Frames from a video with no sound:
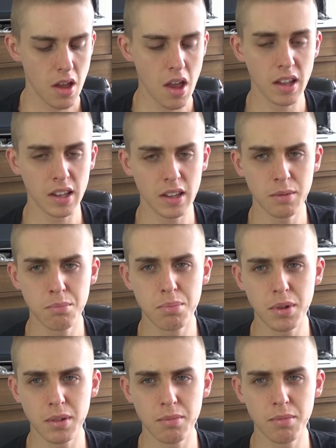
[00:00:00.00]

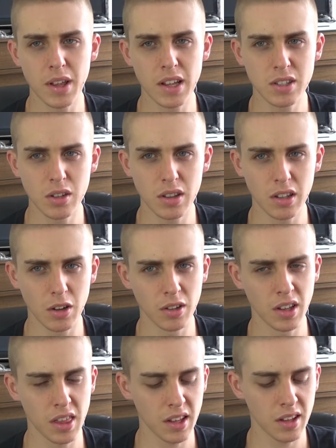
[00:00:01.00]
That's not the
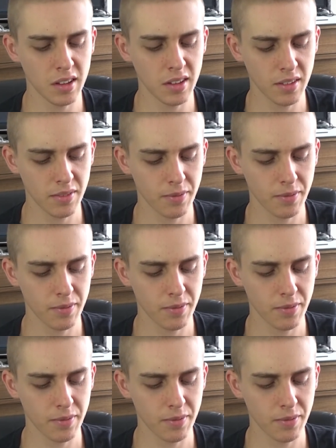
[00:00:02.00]
only thing